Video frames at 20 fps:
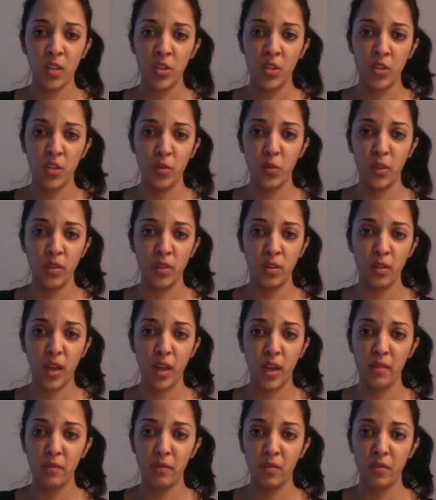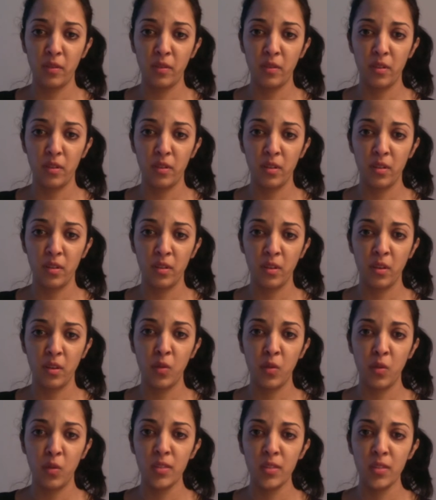to do with your life? Who
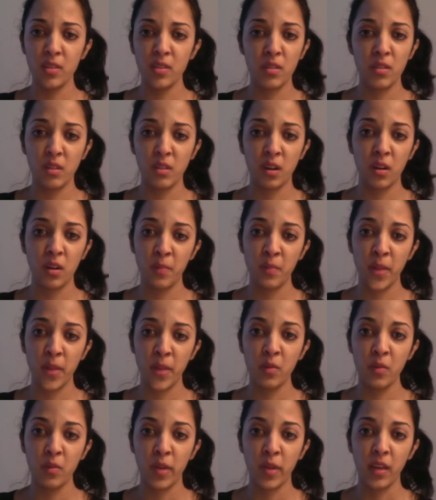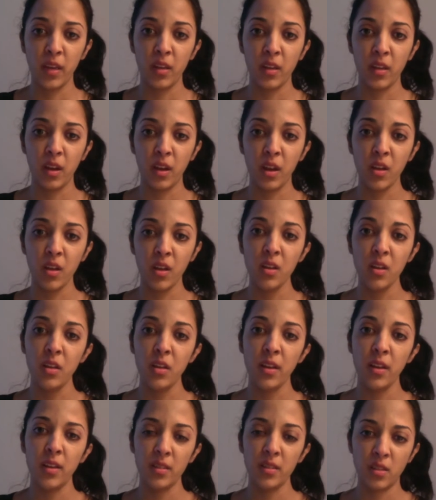is this startup anyway? Huh?
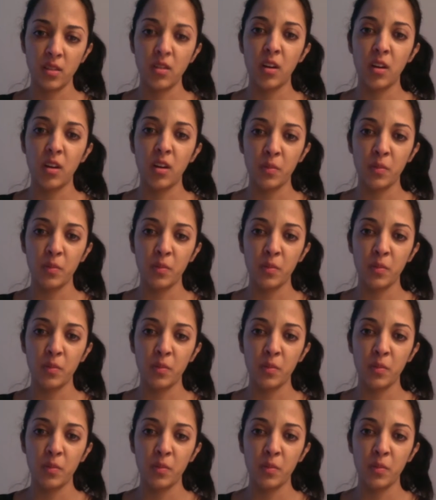It's a you startup. You